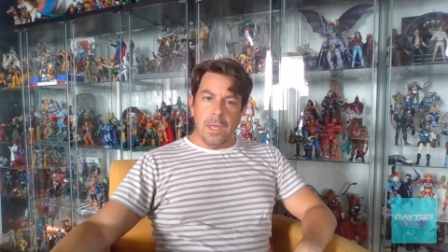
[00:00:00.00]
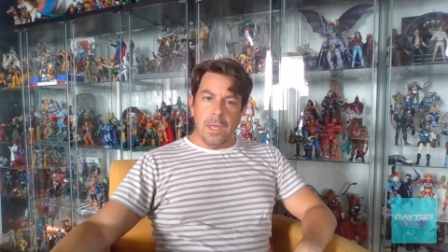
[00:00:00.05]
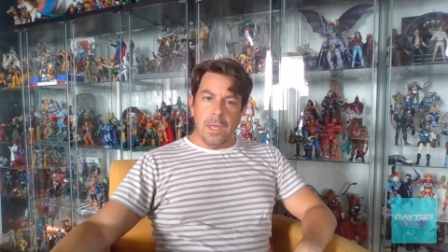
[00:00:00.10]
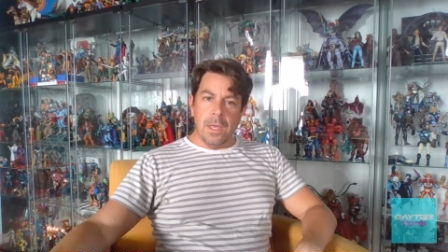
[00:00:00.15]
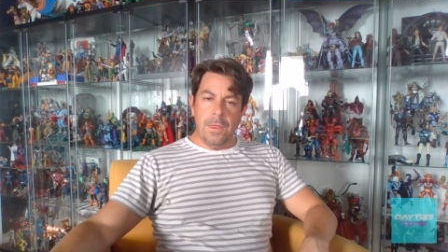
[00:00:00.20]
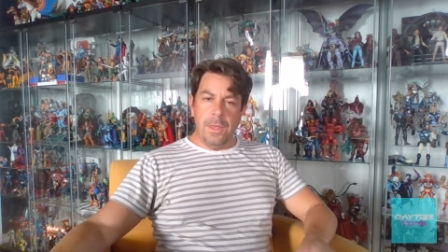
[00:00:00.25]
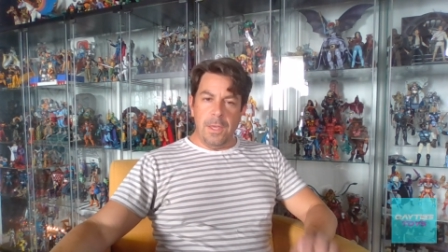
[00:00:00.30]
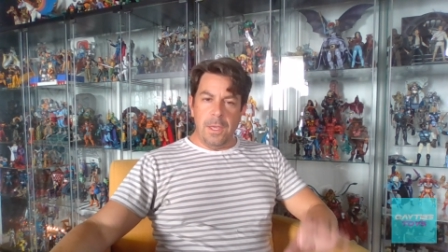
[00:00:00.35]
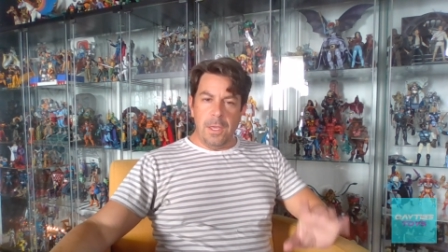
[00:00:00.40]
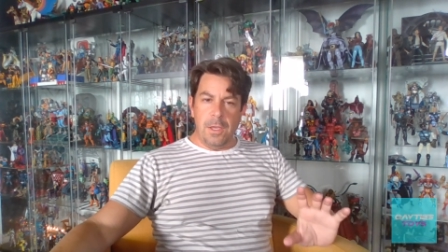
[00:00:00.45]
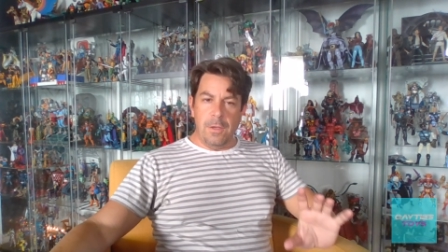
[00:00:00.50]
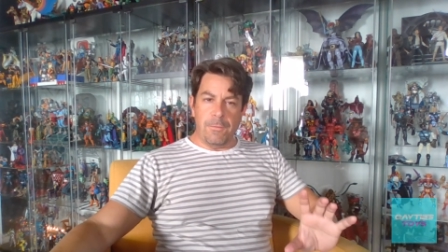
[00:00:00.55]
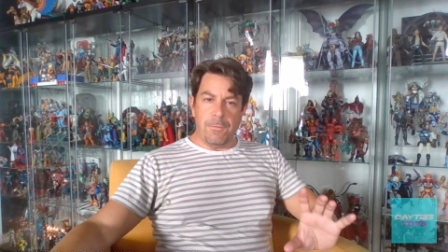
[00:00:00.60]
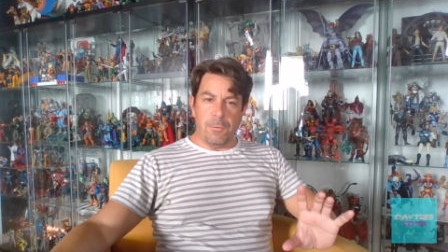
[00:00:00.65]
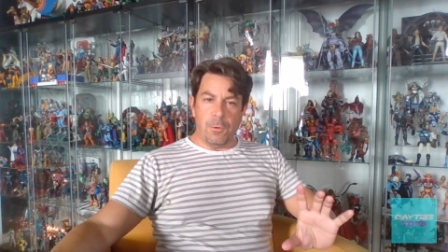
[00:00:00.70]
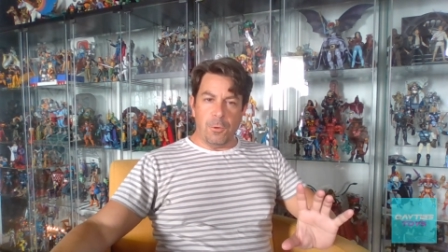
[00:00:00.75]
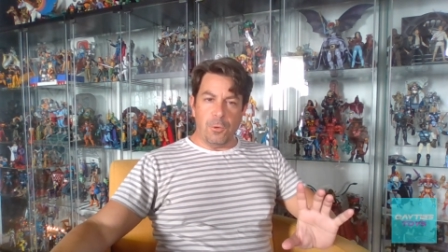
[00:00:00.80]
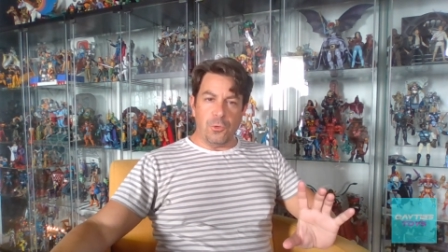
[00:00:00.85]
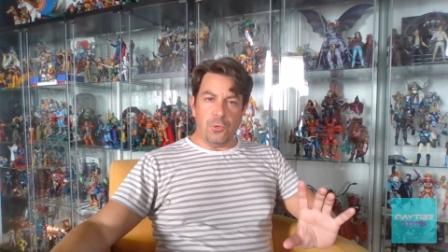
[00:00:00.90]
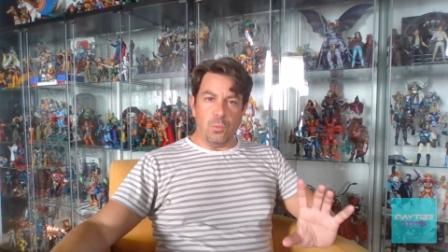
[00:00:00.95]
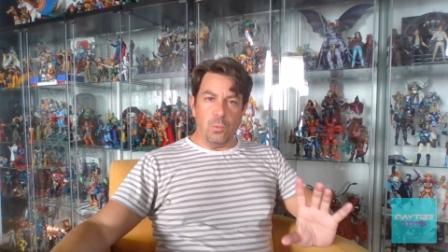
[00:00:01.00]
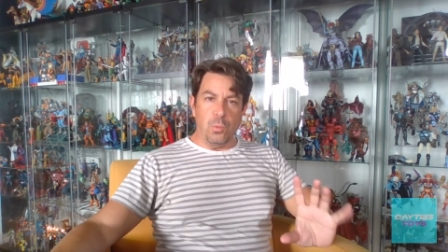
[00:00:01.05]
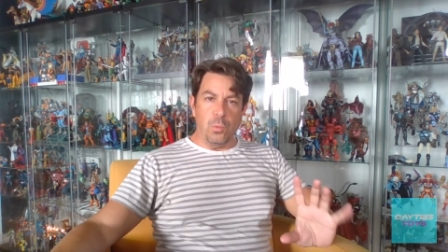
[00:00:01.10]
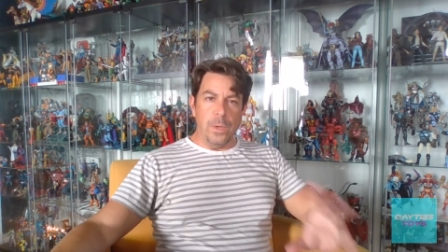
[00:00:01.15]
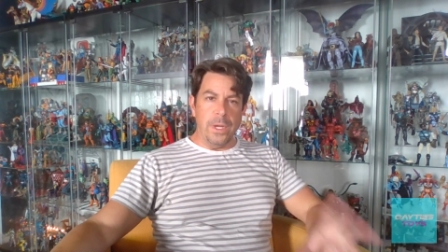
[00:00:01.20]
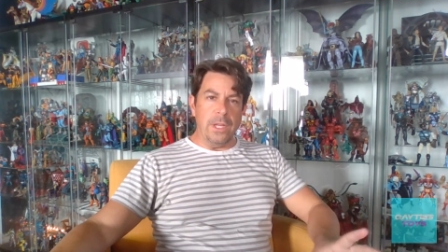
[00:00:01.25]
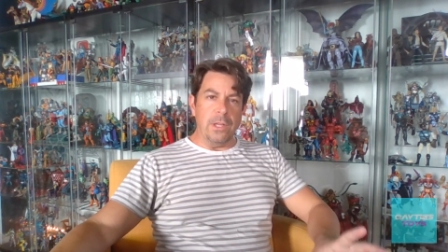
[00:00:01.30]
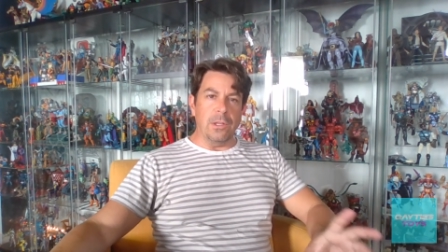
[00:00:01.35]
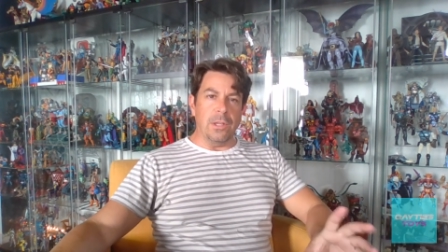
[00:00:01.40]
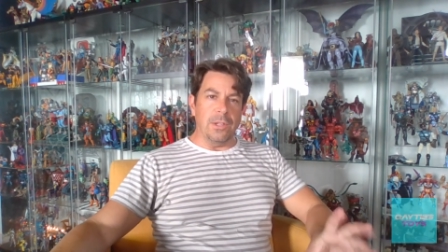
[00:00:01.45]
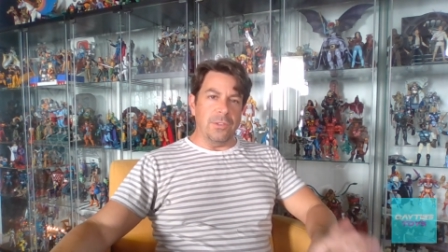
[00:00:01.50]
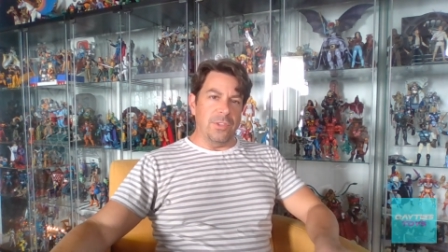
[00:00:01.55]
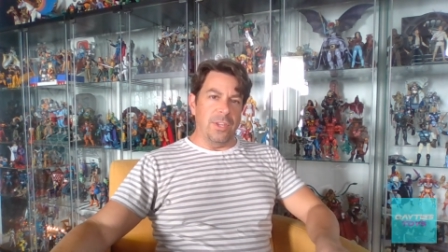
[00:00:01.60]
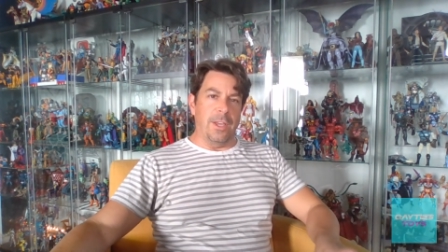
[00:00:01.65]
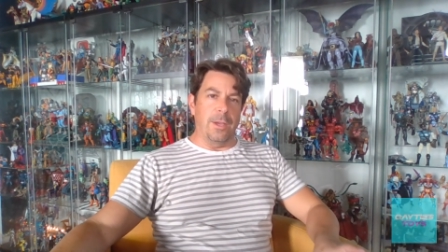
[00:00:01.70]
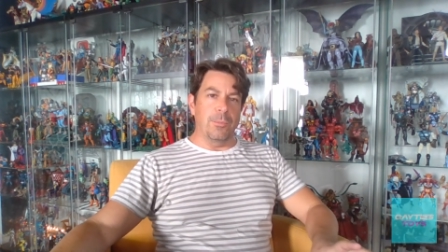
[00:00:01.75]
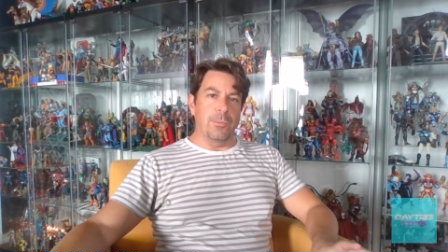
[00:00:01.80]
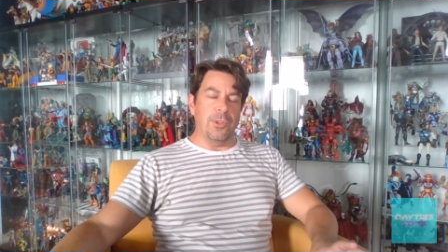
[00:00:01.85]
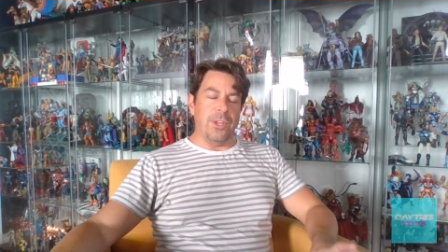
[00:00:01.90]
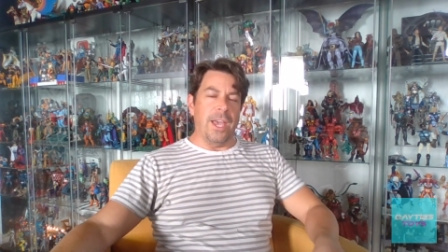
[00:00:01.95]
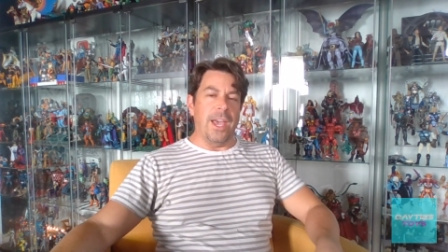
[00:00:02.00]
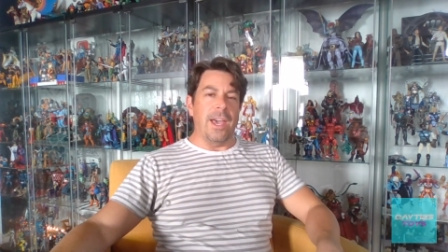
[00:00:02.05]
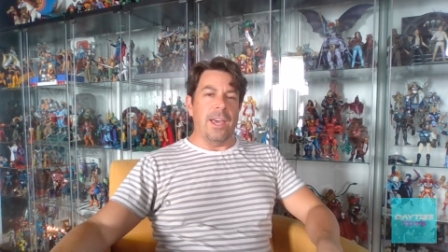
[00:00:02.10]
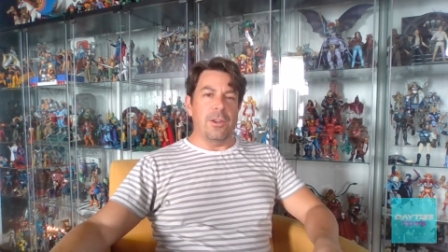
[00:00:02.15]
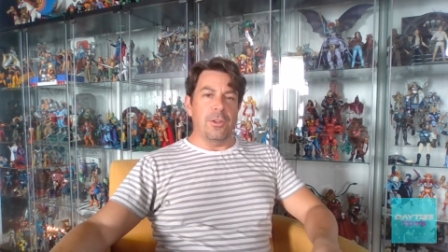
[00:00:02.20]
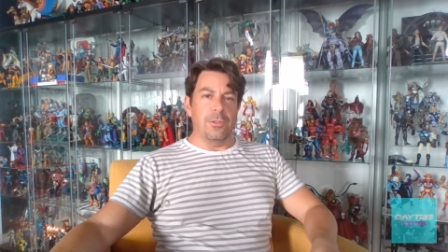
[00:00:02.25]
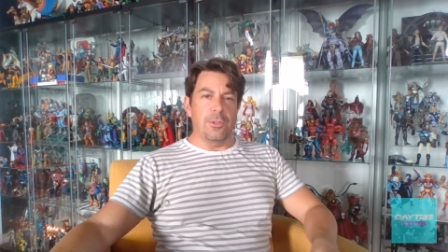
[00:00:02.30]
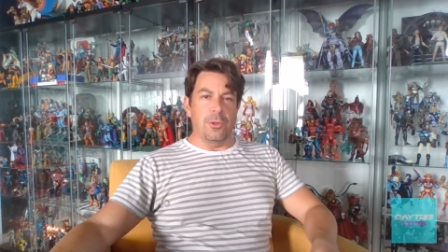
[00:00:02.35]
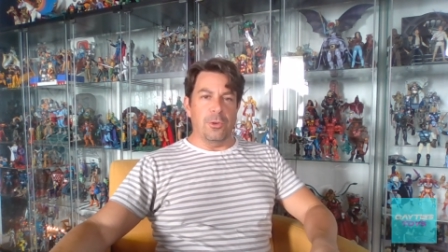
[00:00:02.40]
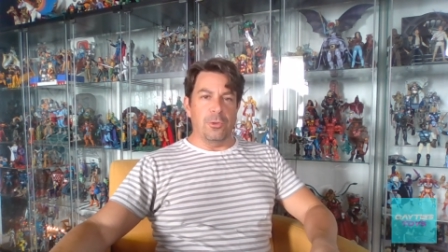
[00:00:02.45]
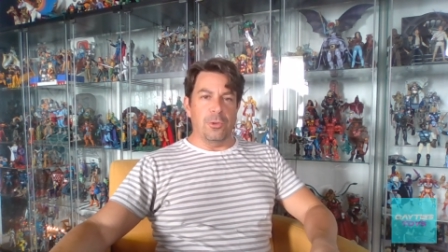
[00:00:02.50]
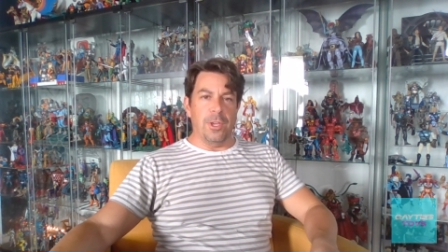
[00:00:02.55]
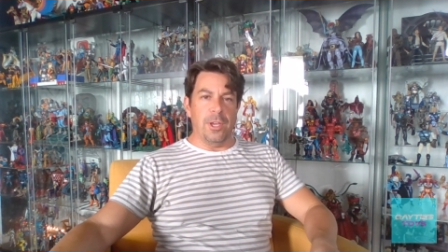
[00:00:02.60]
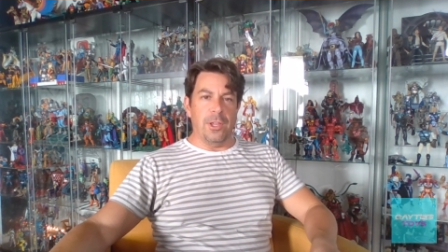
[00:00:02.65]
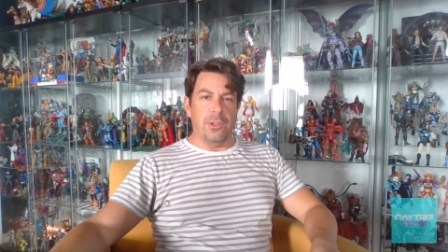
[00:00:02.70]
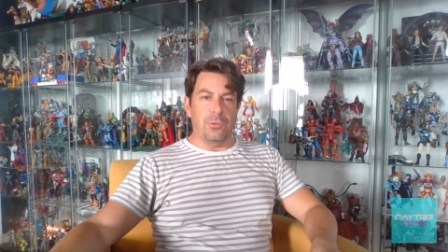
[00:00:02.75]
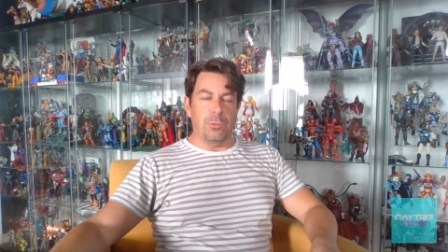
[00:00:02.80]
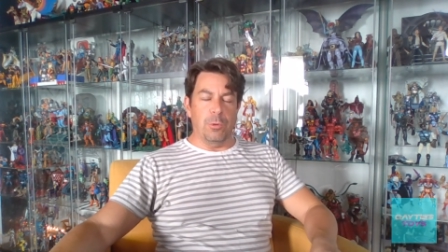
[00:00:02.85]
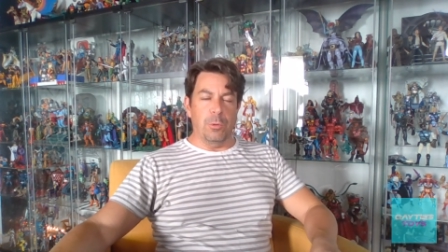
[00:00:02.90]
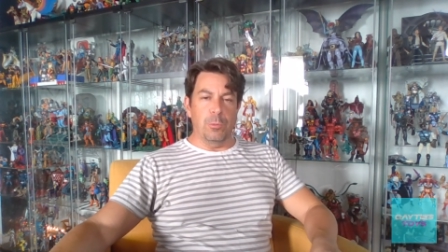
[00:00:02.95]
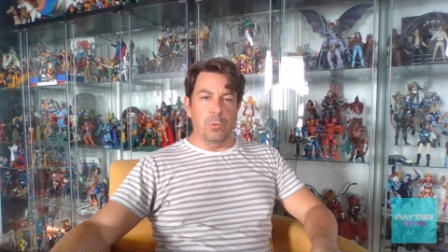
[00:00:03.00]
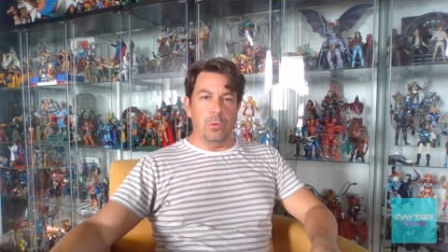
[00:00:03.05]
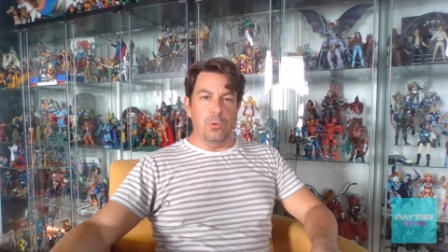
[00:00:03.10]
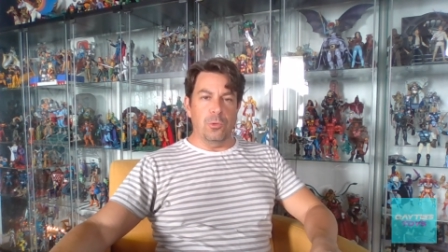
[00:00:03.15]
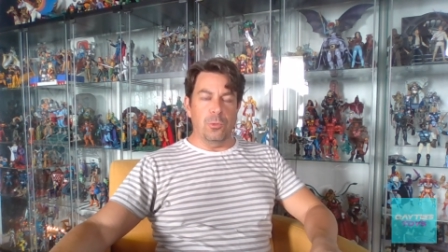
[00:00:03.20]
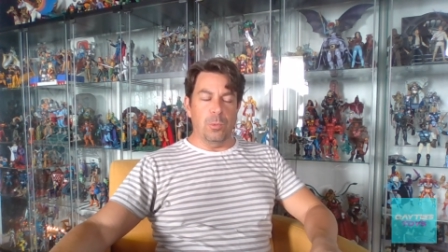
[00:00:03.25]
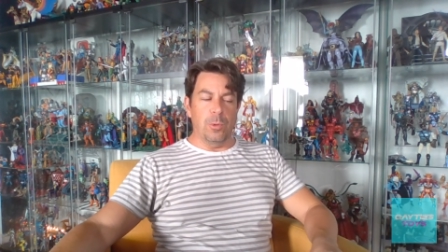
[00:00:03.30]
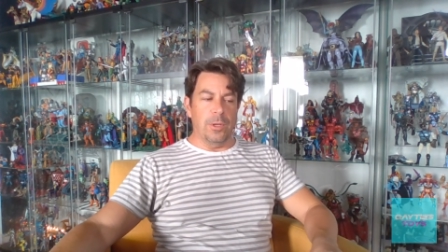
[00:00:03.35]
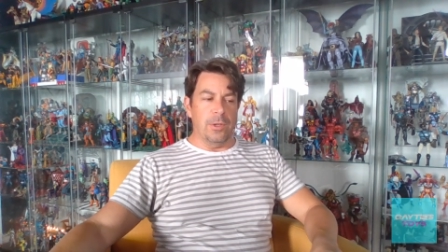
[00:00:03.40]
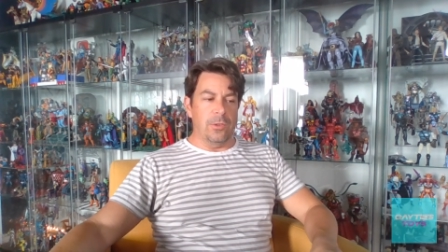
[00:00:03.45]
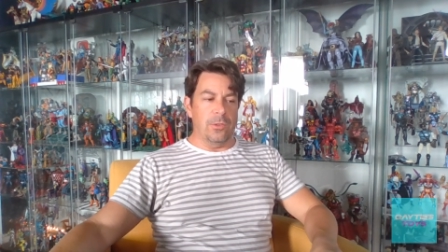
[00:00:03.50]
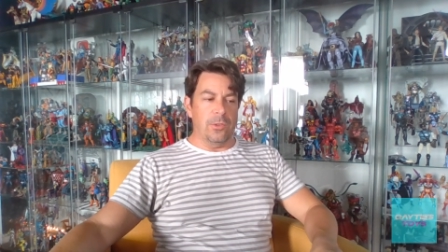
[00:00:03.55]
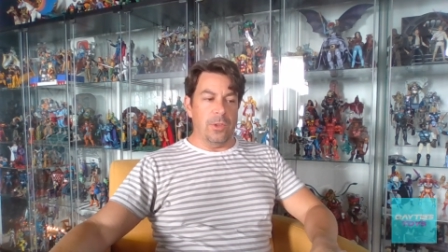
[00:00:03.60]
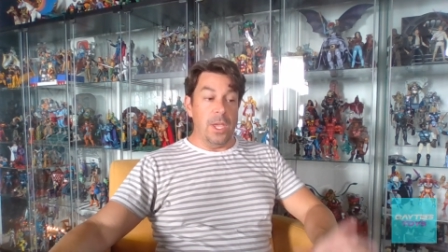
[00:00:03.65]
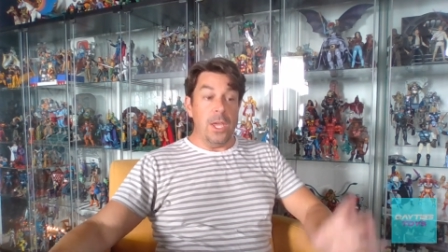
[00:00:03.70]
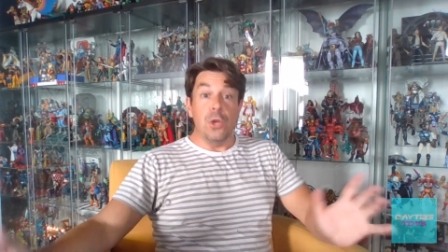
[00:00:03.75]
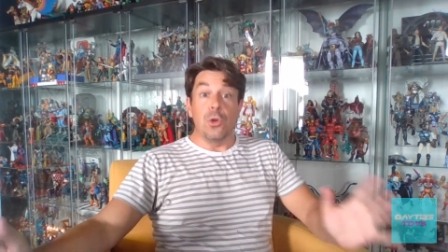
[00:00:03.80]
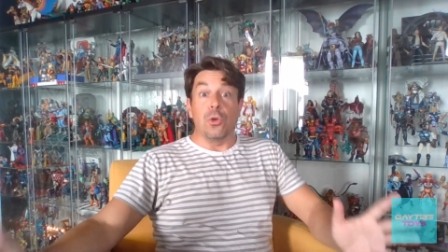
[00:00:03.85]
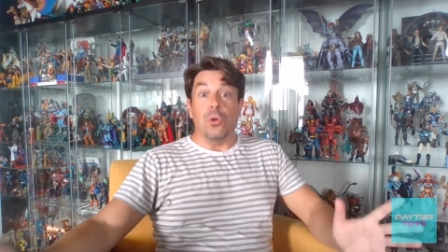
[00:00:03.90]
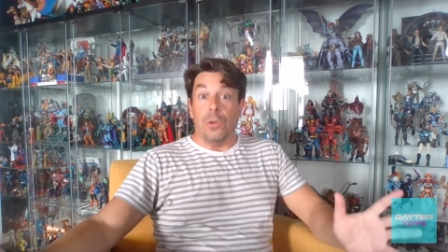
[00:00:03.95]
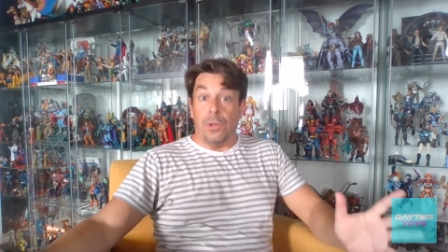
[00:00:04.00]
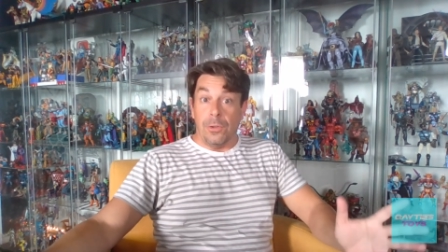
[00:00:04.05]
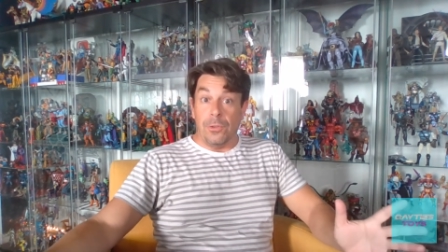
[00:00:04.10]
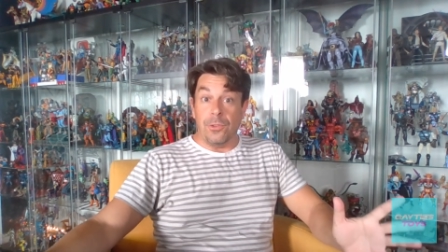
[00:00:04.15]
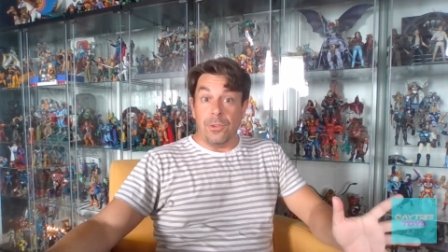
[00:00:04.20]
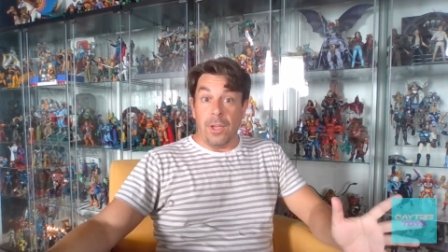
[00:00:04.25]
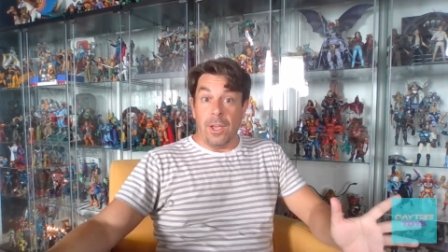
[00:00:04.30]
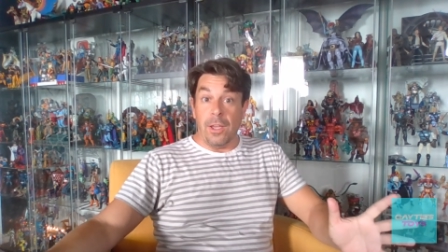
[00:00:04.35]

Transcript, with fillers: The first real attempt at a Thundercats reboot was in earnest.